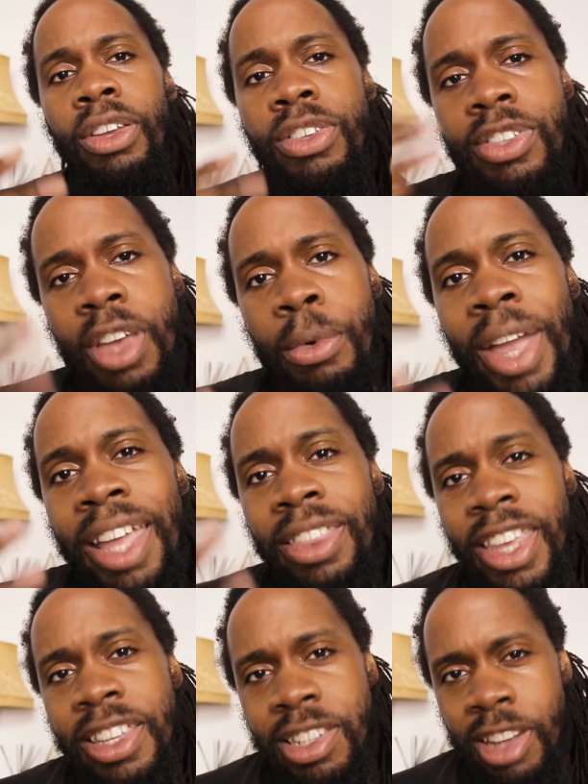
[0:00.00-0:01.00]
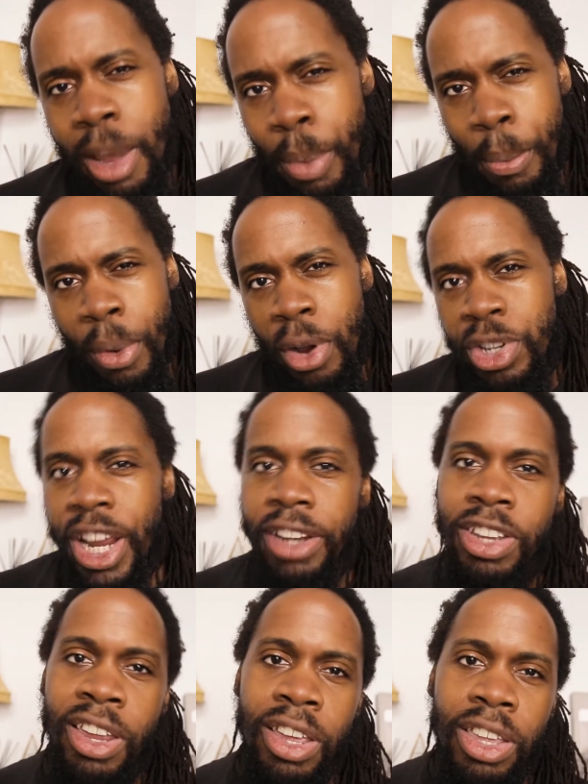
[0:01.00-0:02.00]
So in this type of
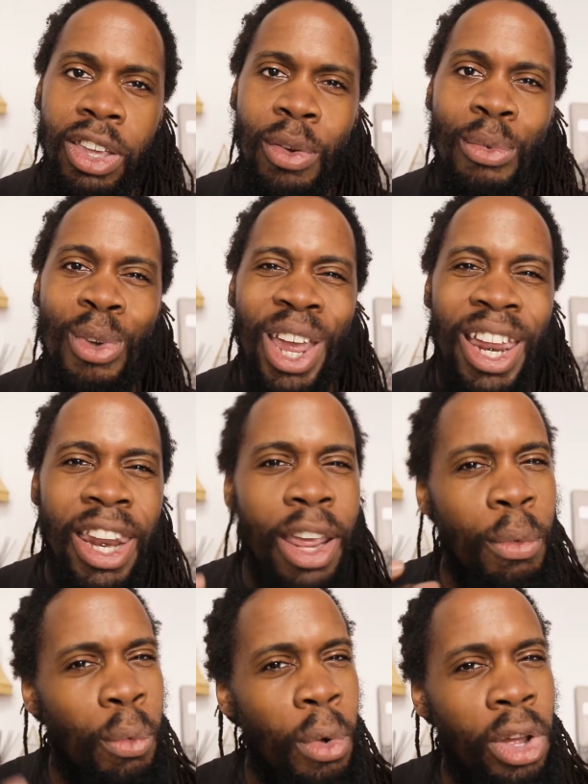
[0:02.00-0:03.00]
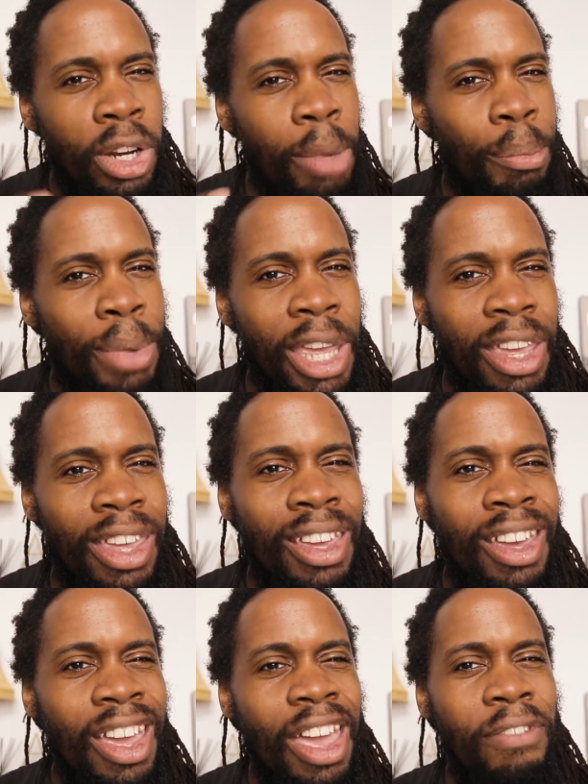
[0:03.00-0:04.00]
project, you really want to
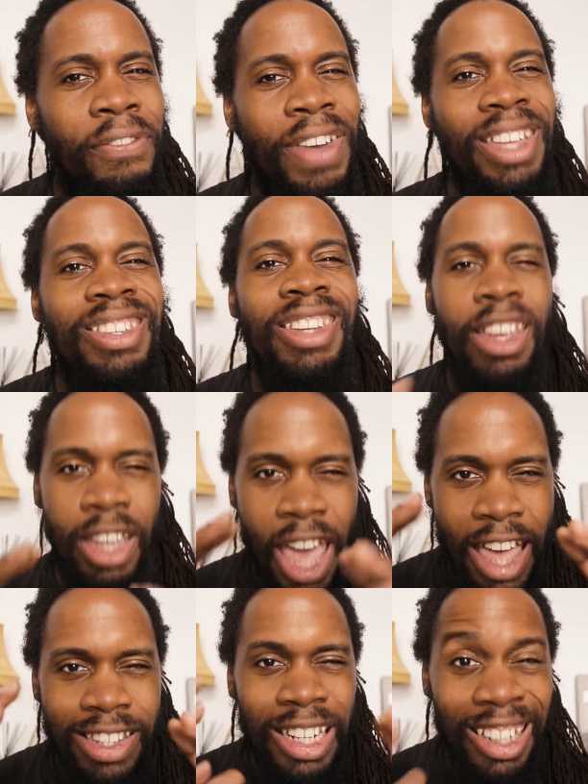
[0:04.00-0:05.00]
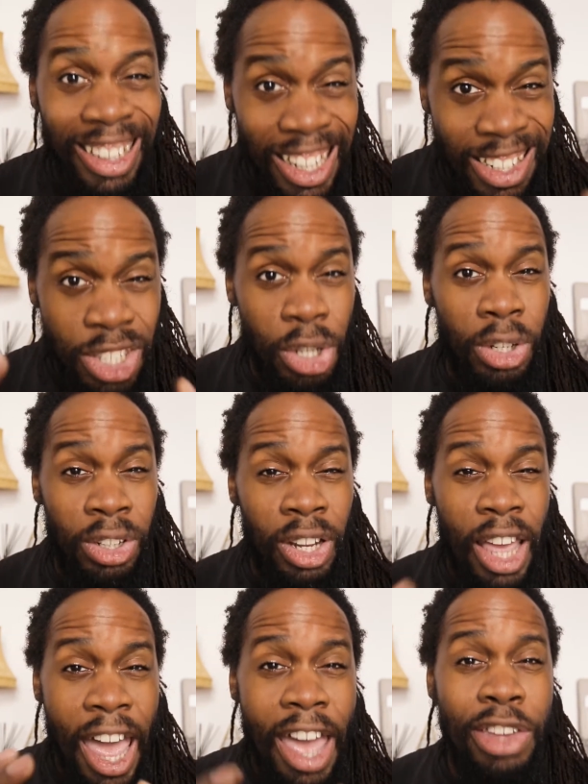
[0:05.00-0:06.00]
be investing as
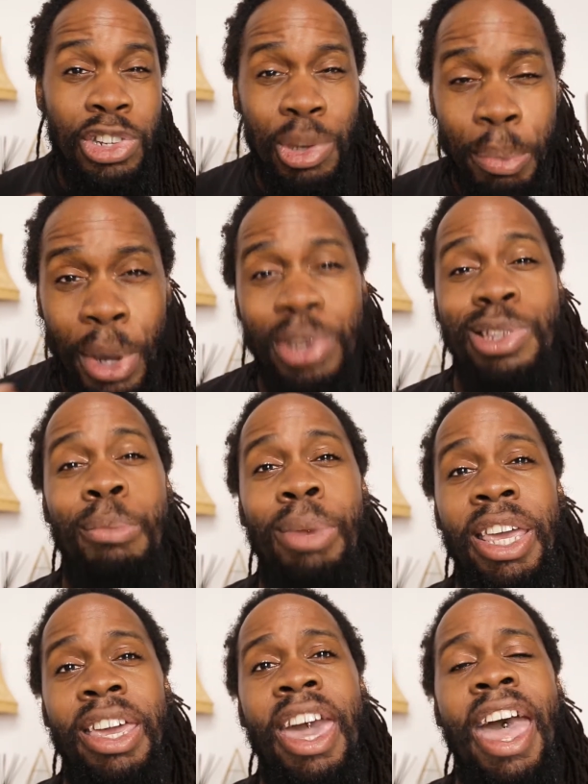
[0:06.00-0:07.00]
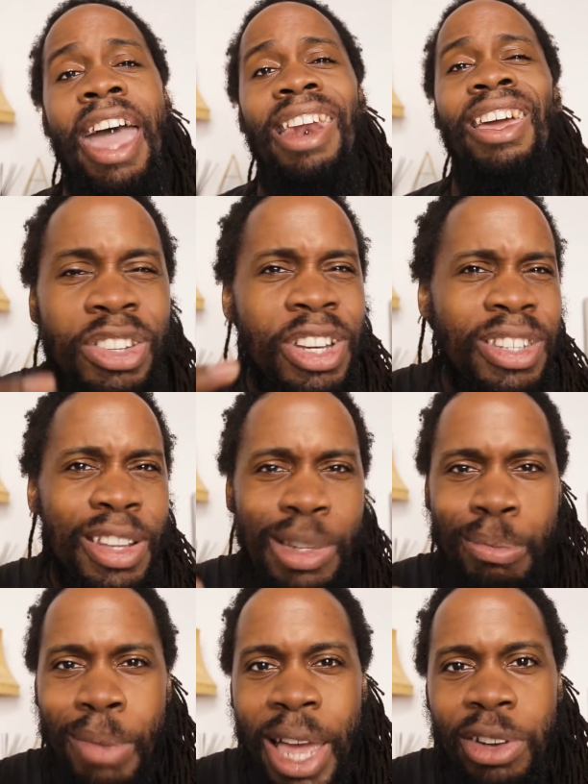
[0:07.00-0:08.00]
little as you possibly can, just
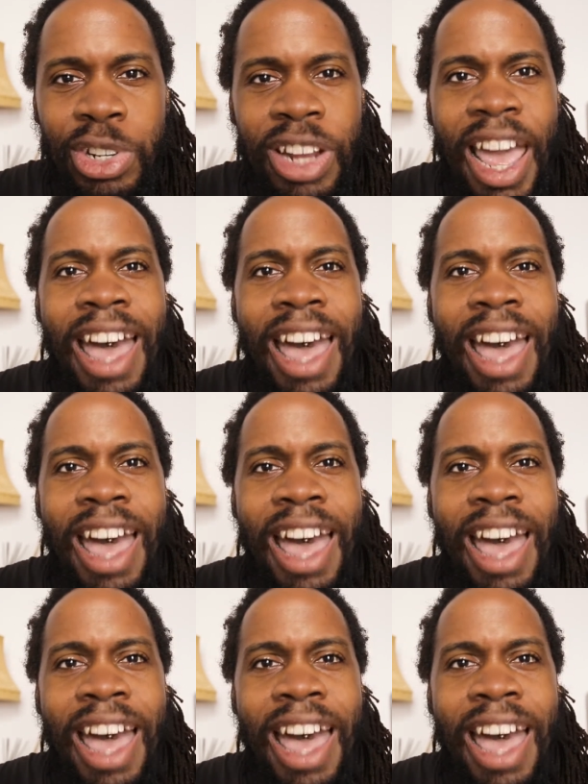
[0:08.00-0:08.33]
as much